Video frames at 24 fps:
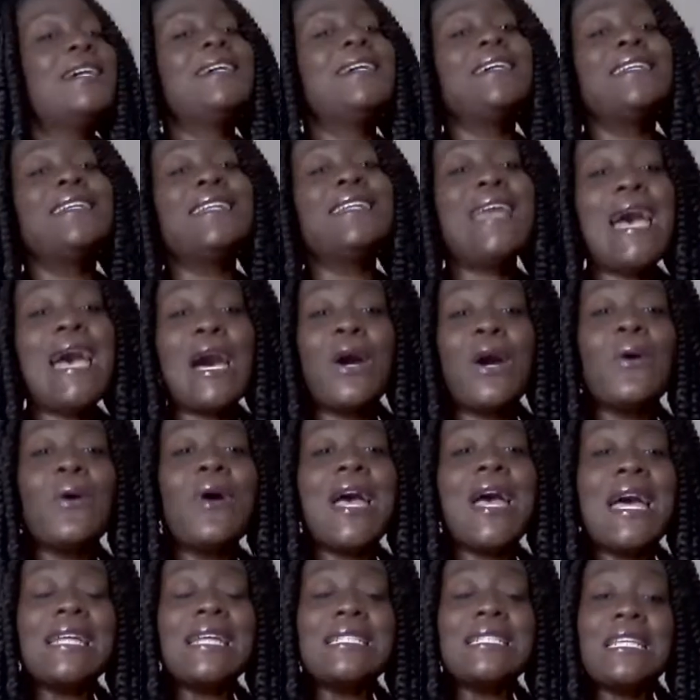Now,
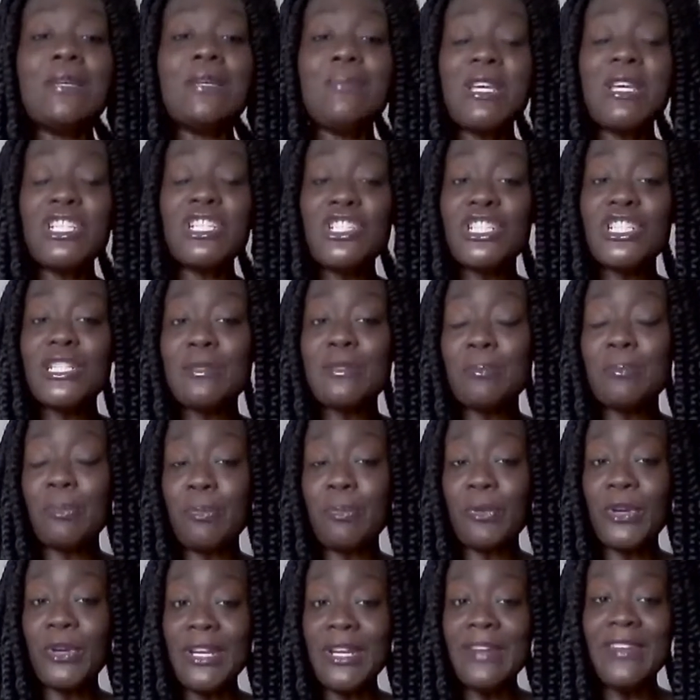as I mentioned
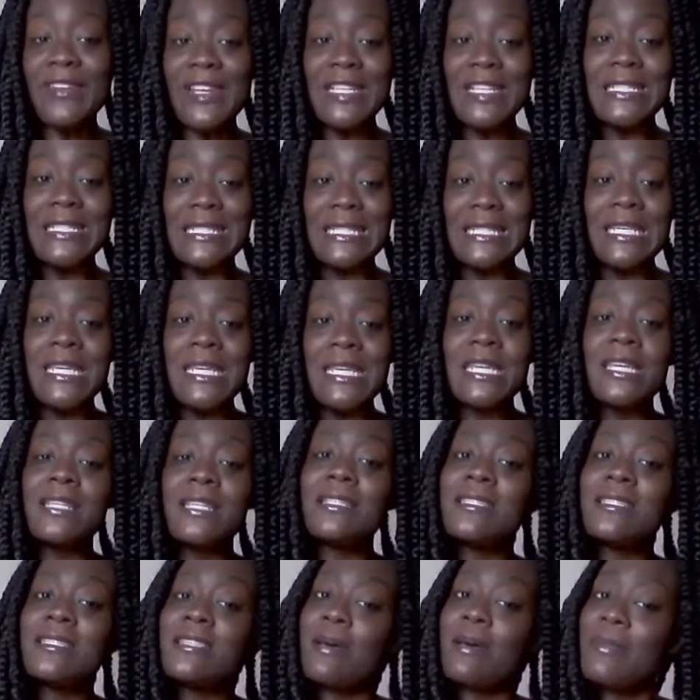previously,
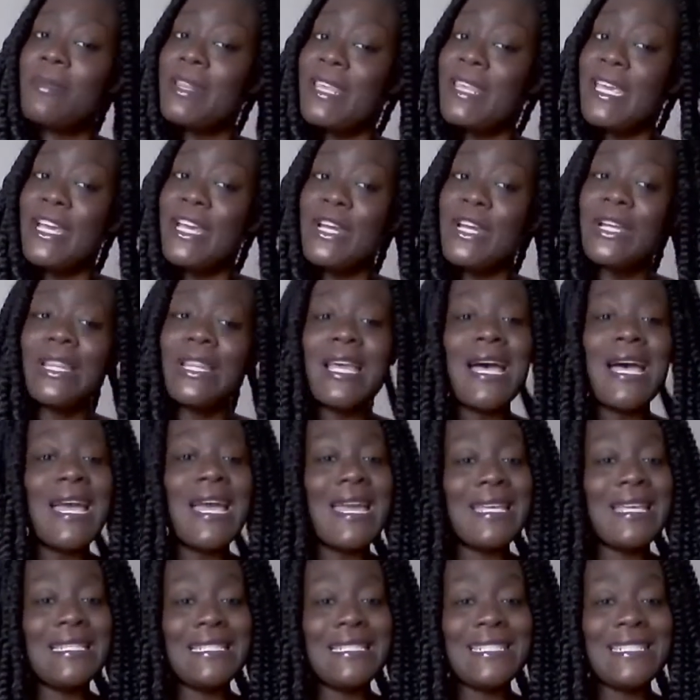some of the
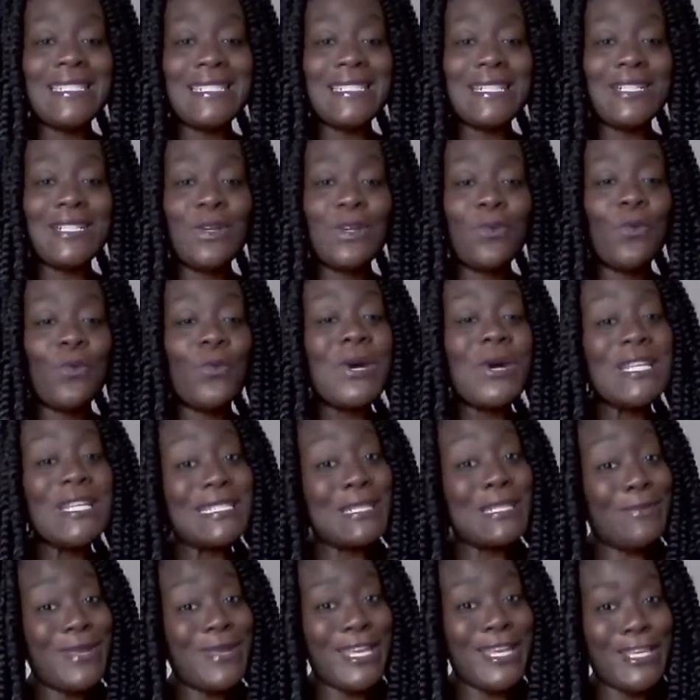airlines want
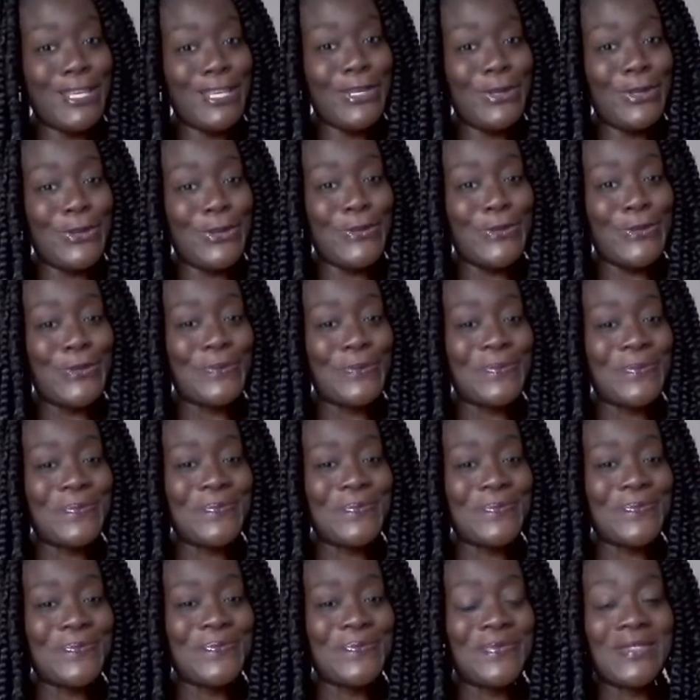to make you
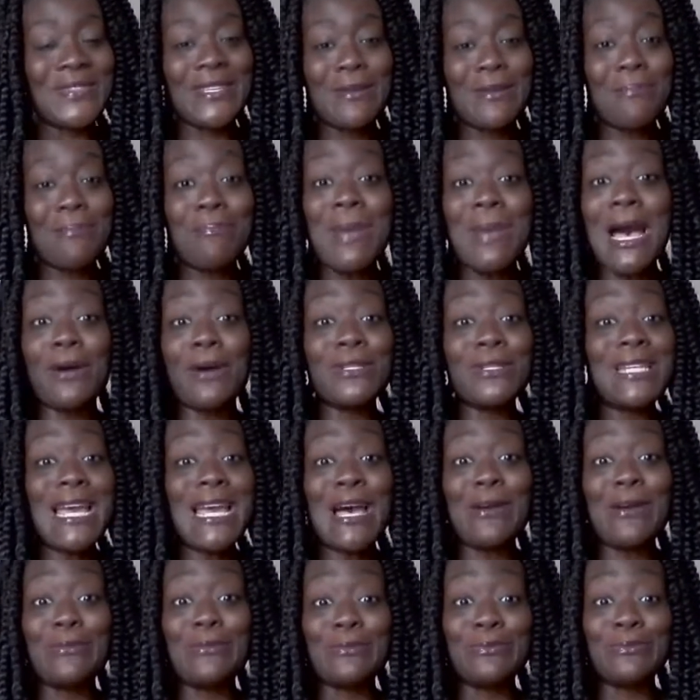bow
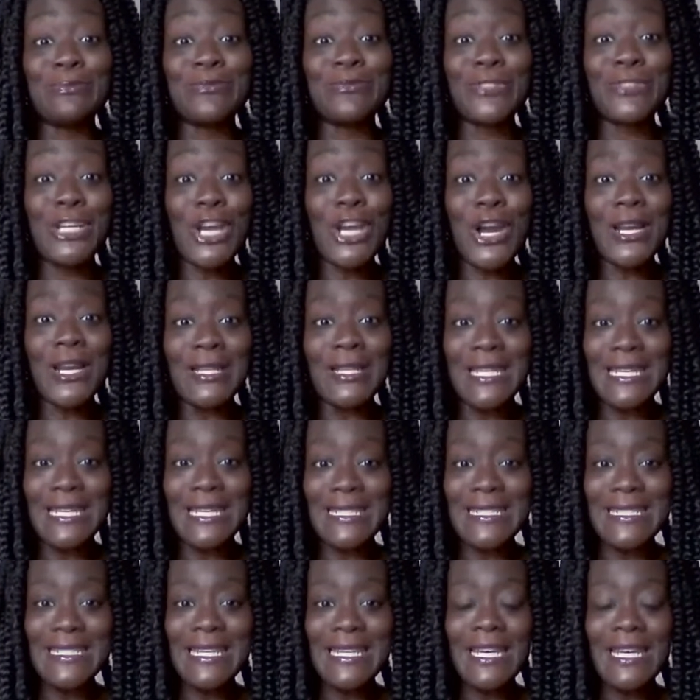down
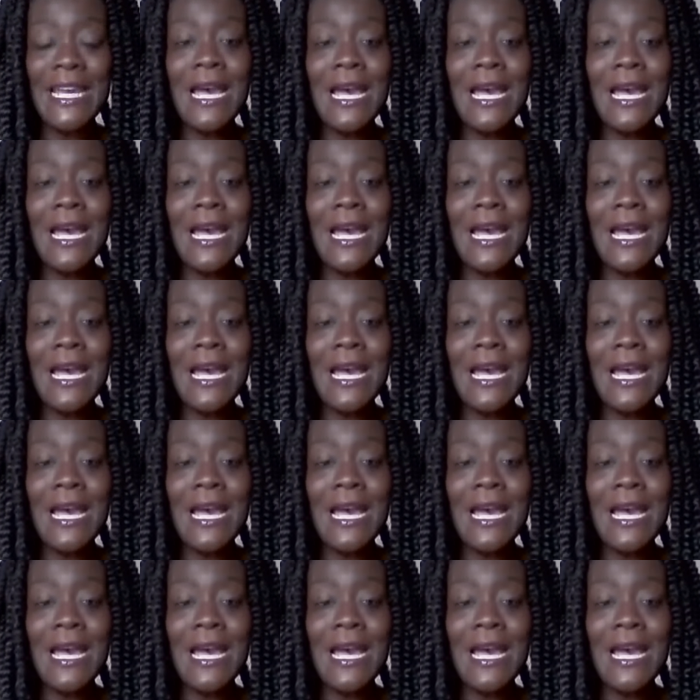regardless.